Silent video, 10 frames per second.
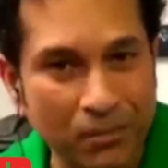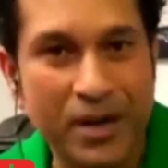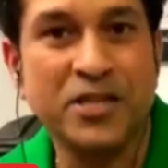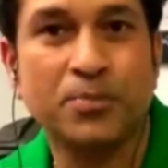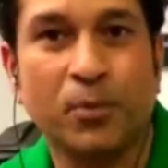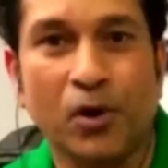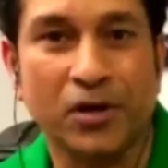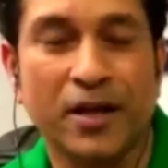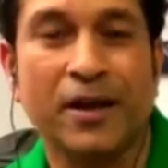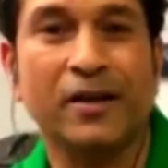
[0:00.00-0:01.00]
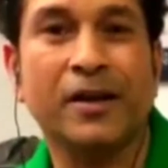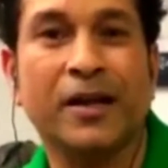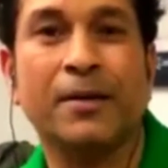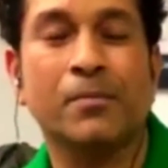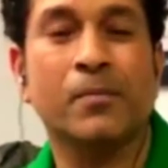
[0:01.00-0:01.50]
earned my spot there
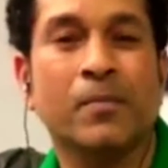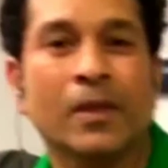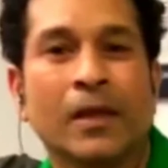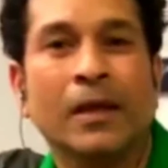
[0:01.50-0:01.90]
in the team.